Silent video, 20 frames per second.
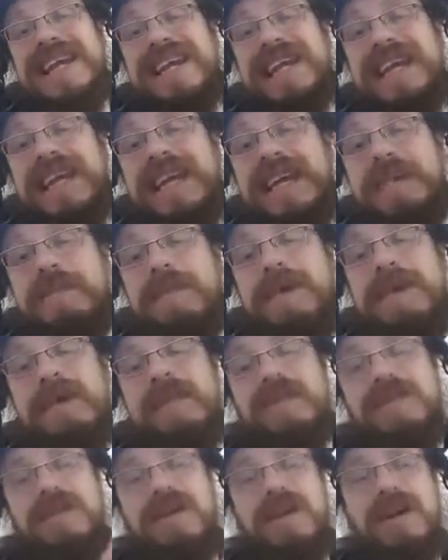in the
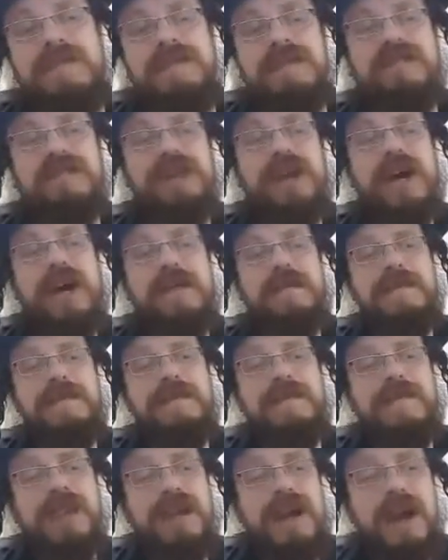image of Hashem,
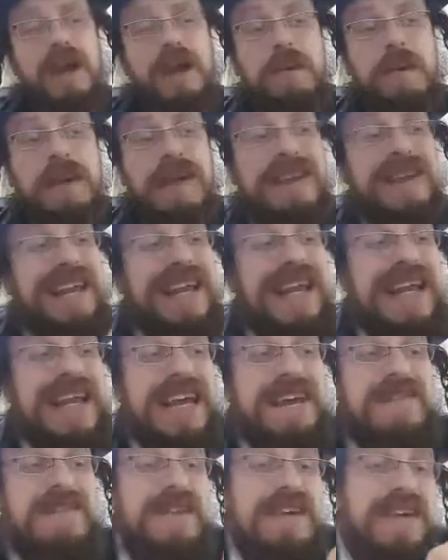meaning that
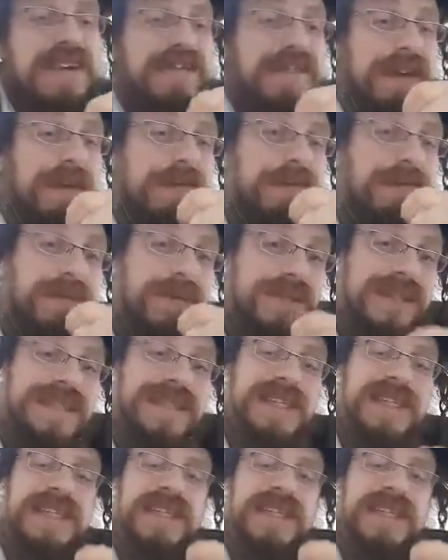even if a person